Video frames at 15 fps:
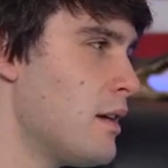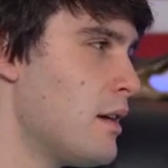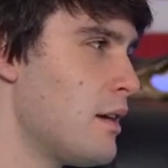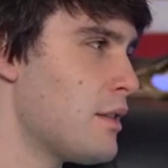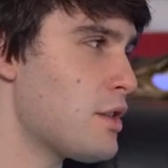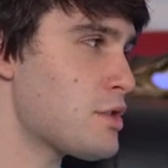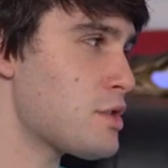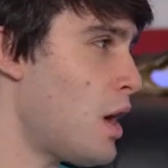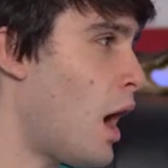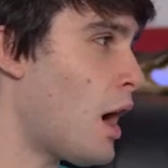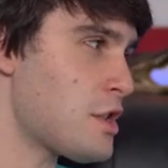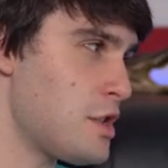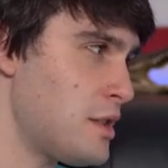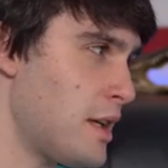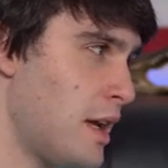There's an
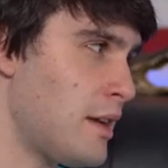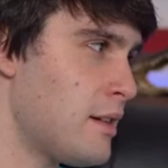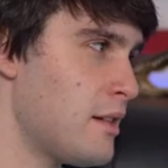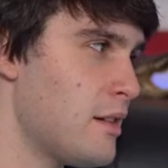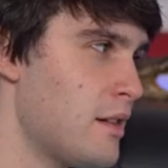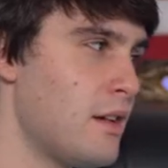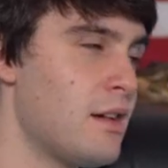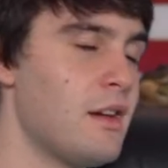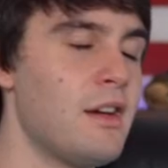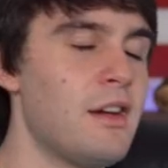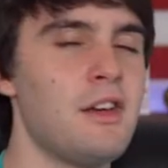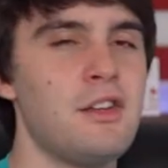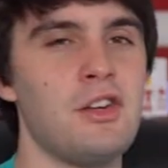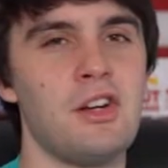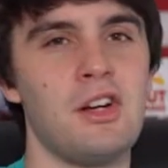auction date.
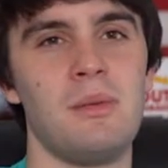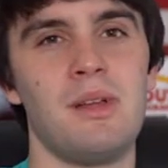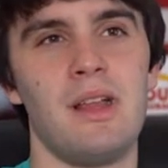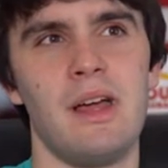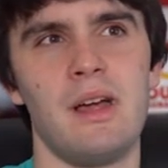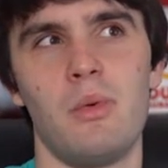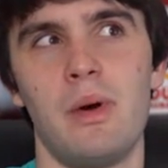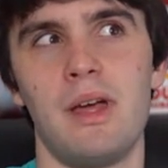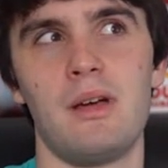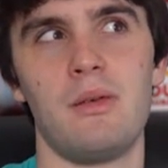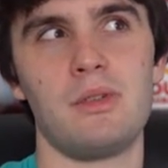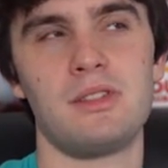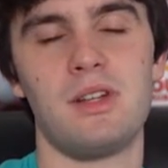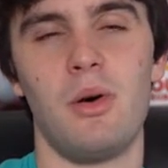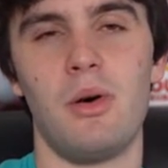You're going to be like, wait,
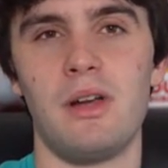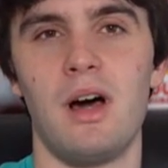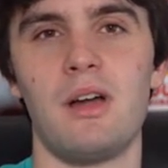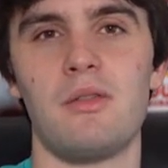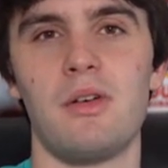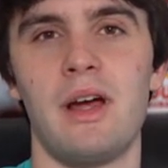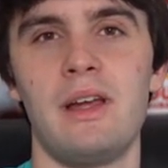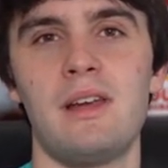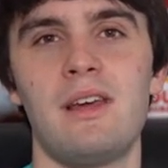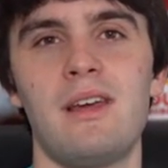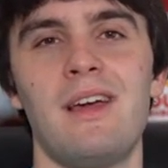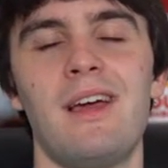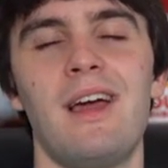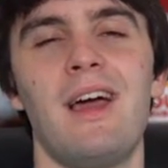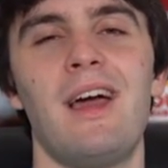what's going on, right?
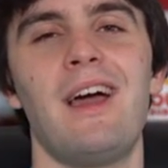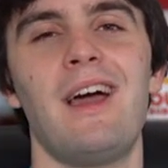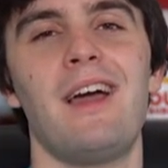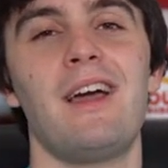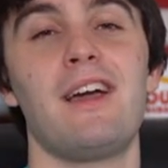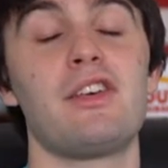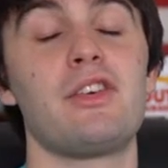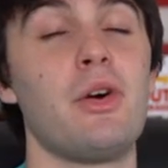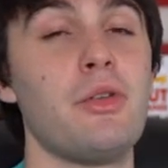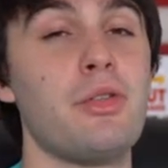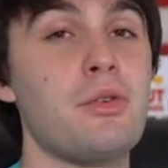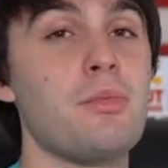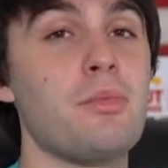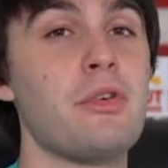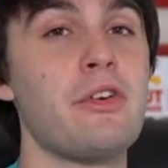Mm-hmm. Go
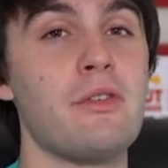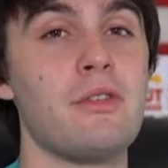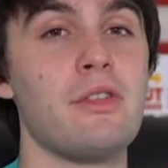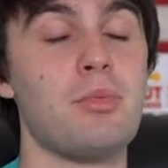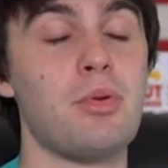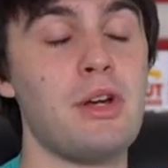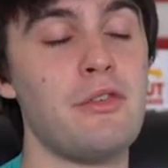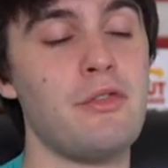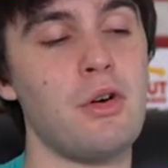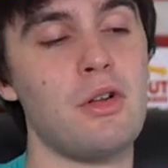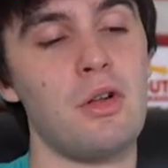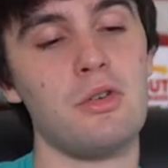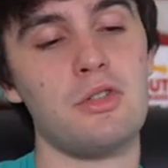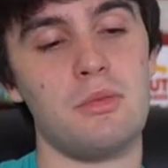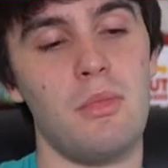through the
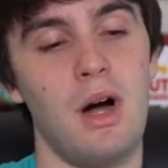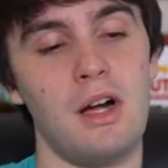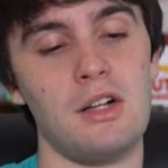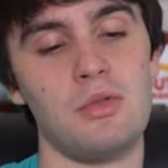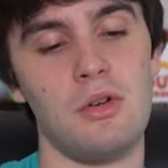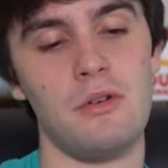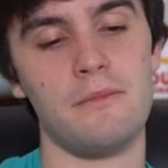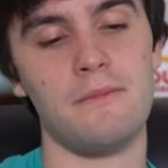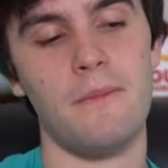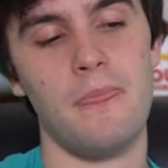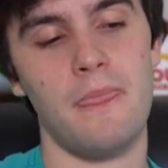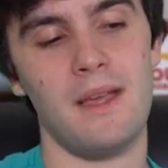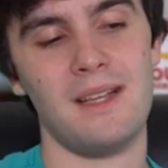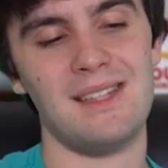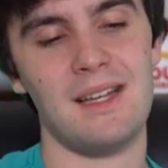pre-foreclosure module.
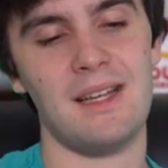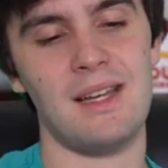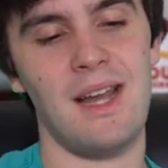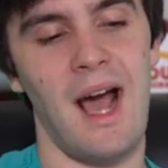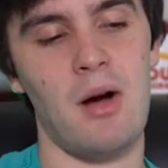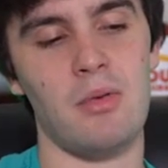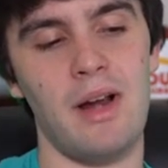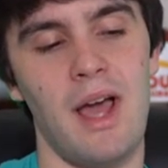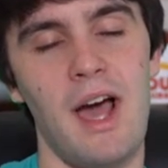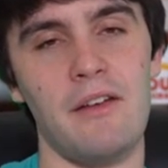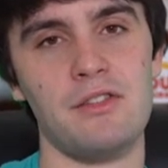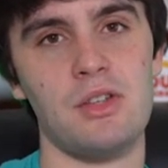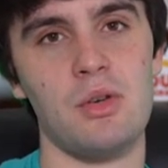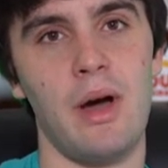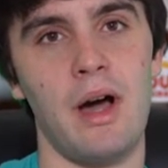It's like an hour and a
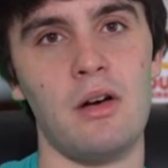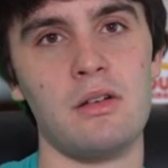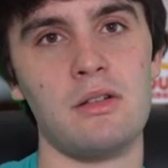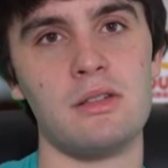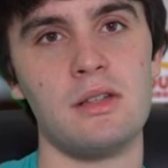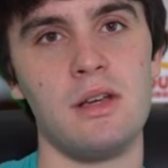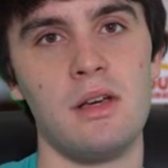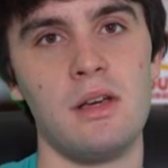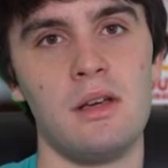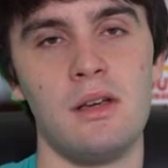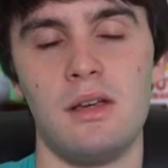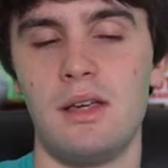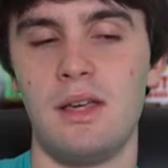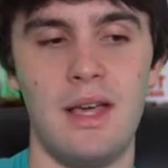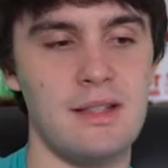half, 2 hours.
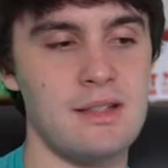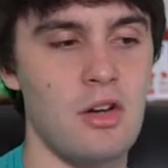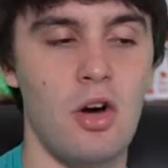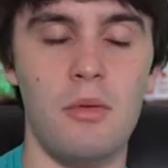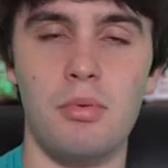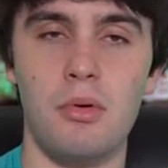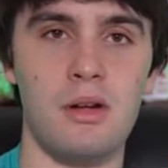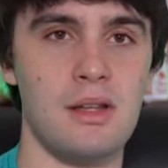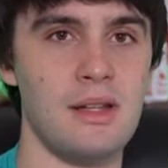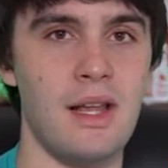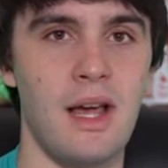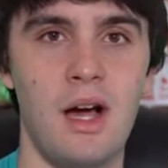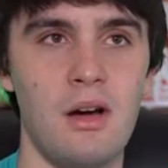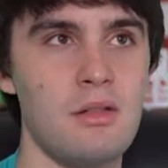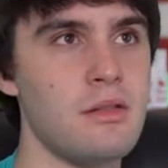It has it all broken
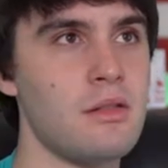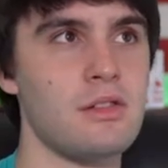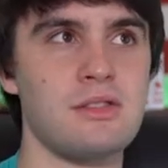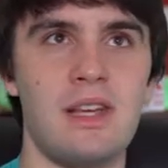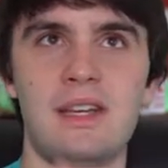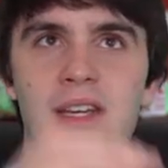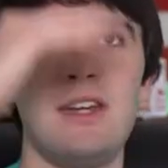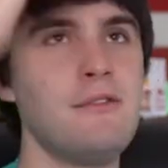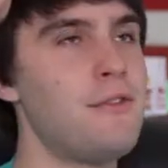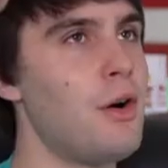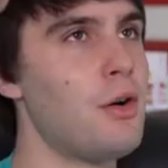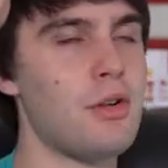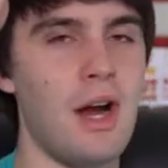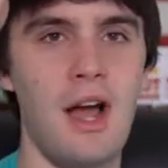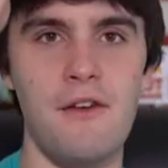down. There's like
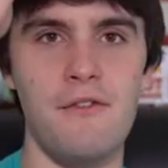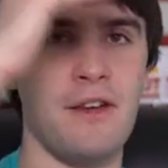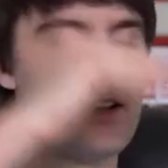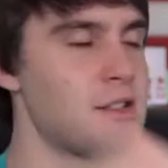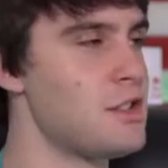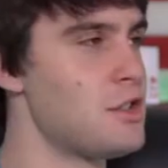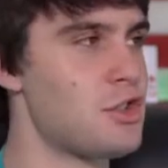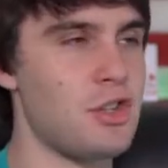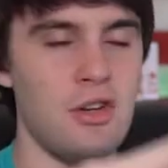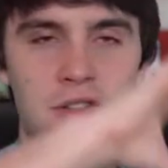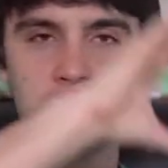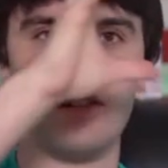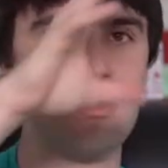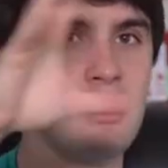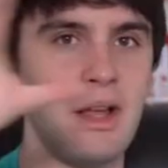infographics. It shows
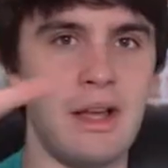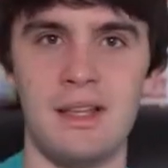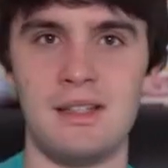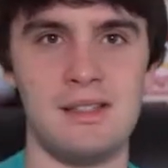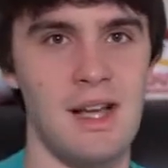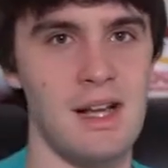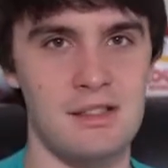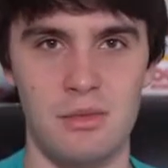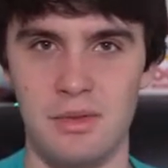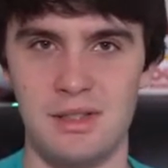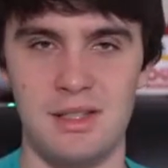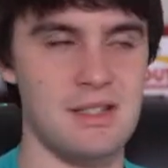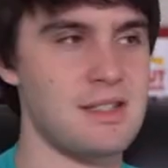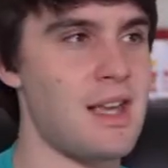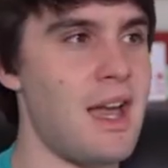you like exactly what
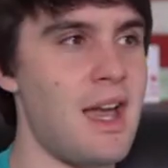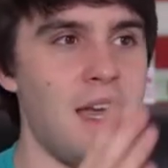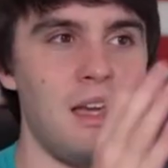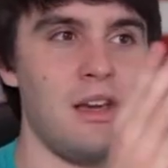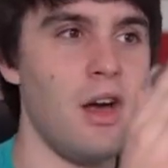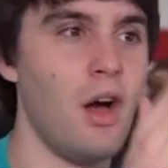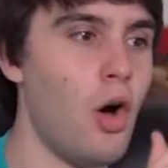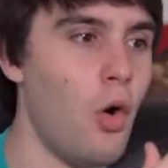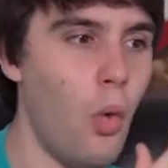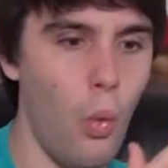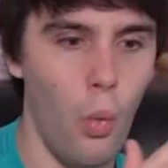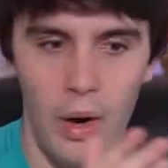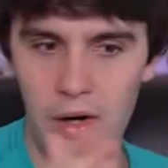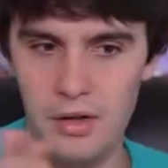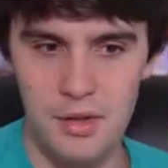to say,
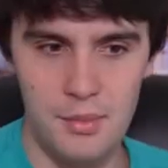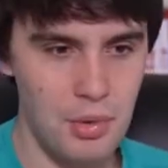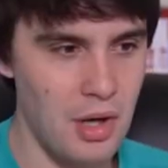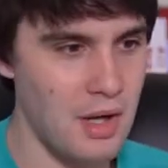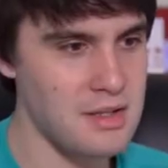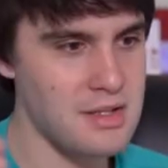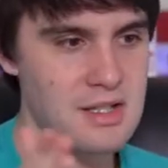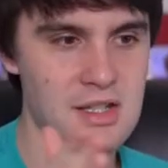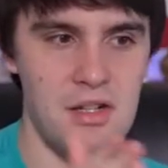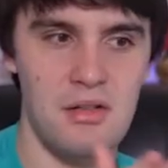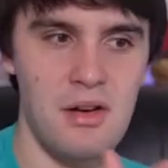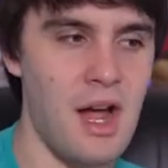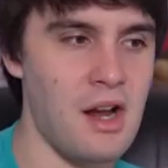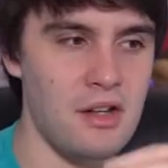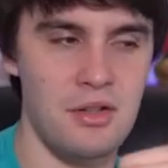where in the process they're
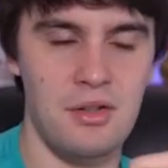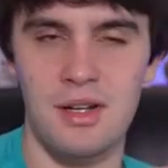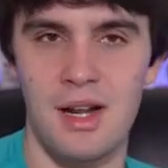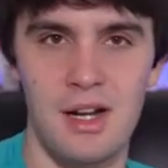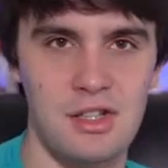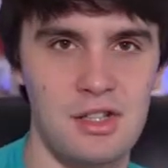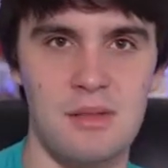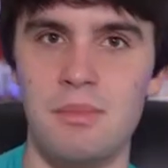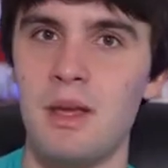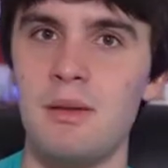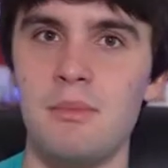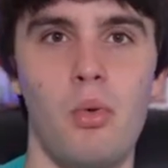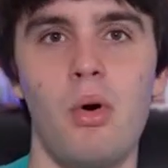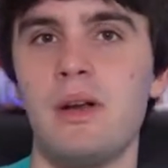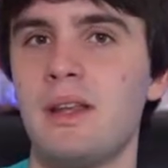at. You can actually
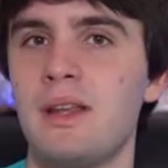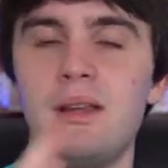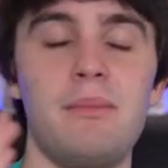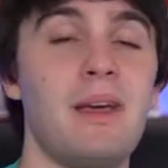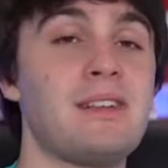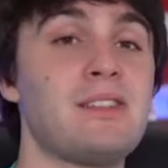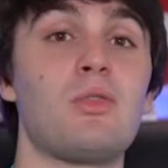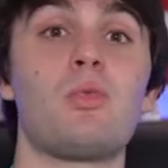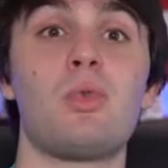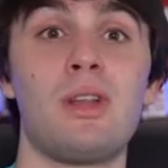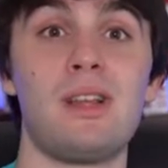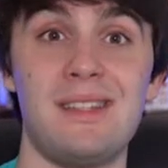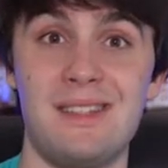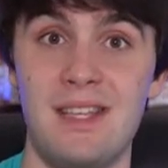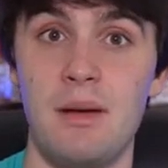pinpoint it. It makes it
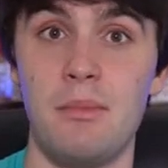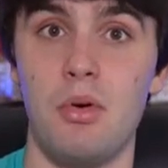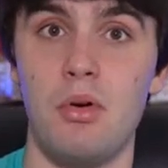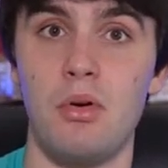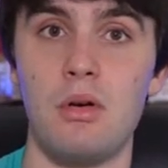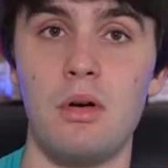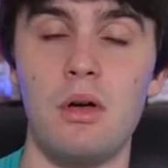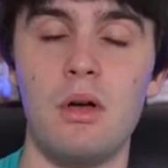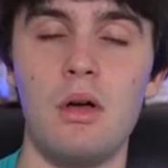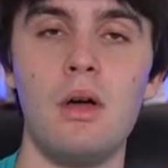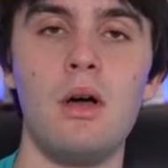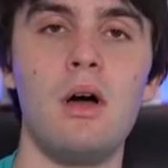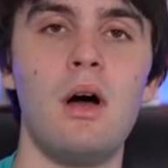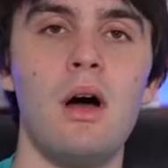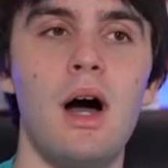really simple.
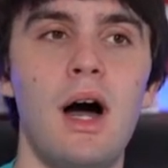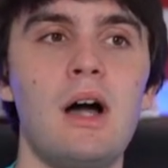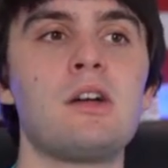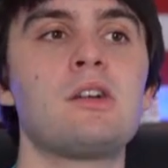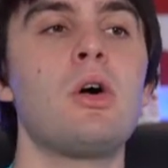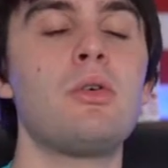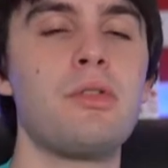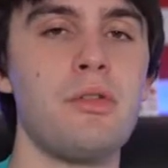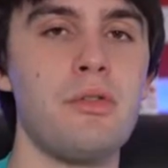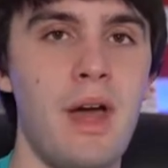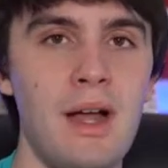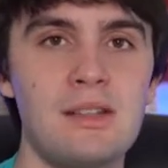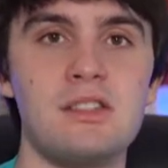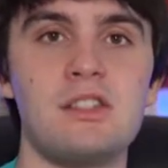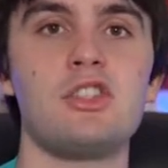Go through
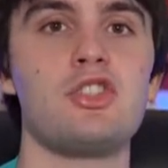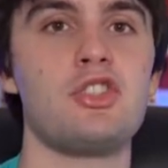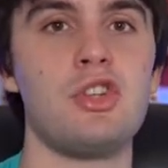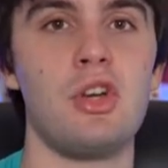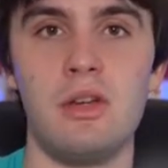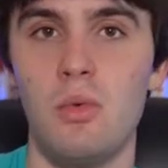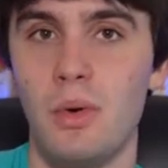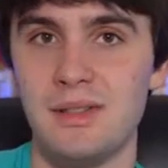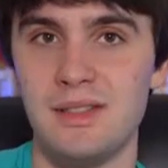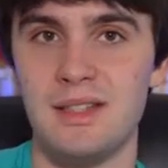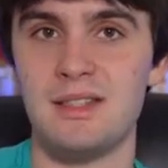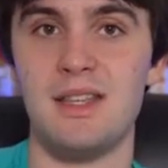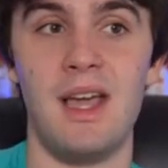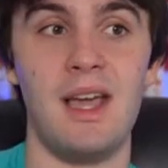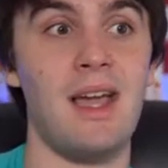that. It's going to show you what to
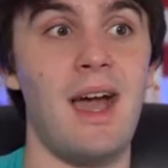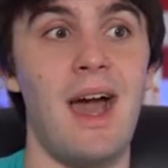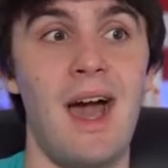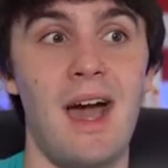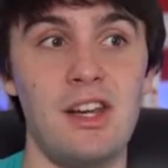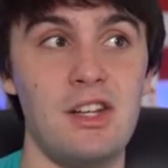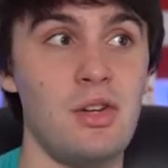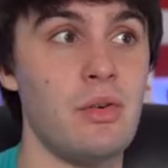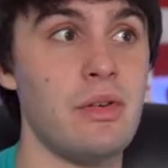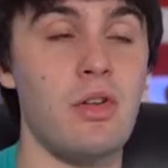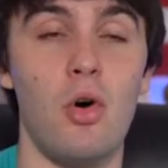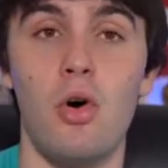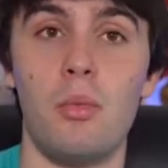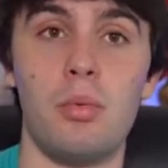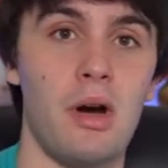say, how to do it, the
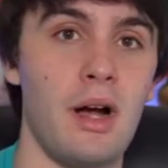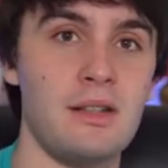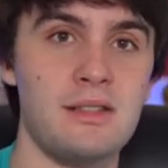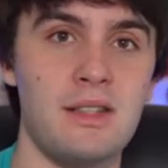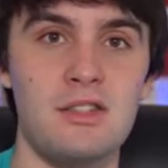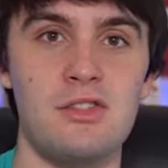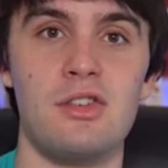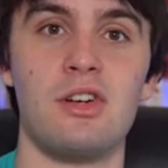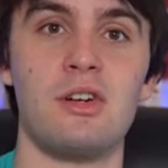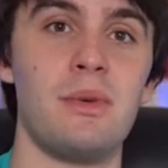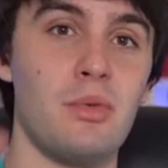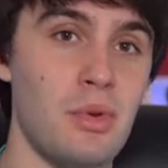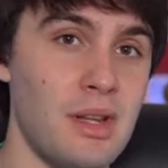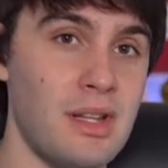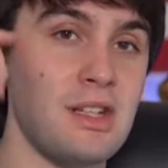whole process. So you're going to be
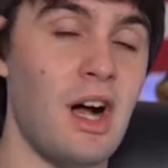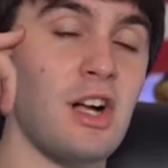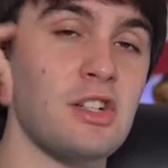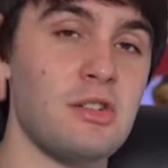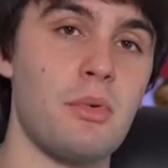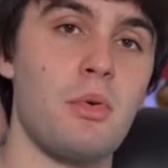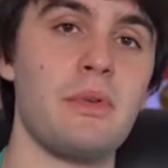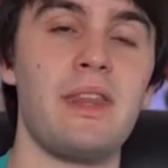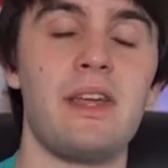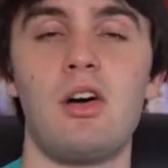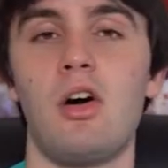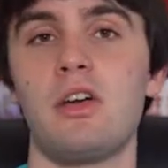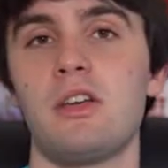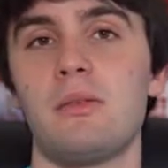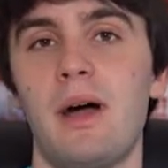really knowledgeable when they
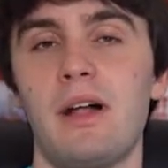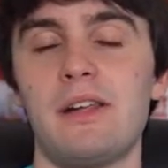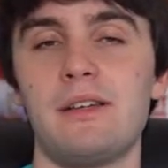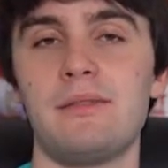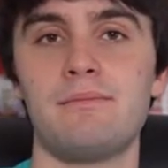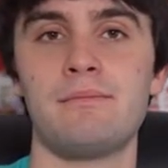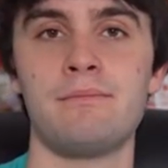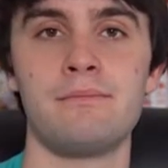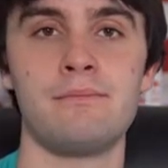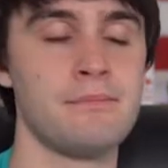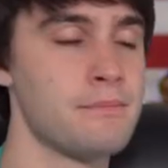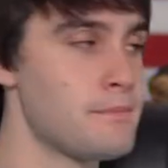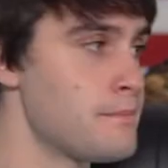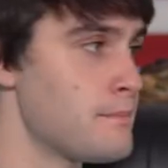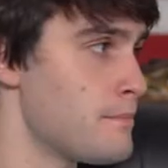call you about
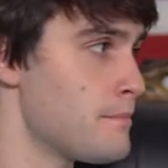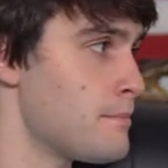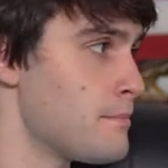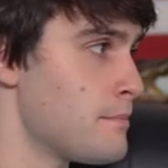it.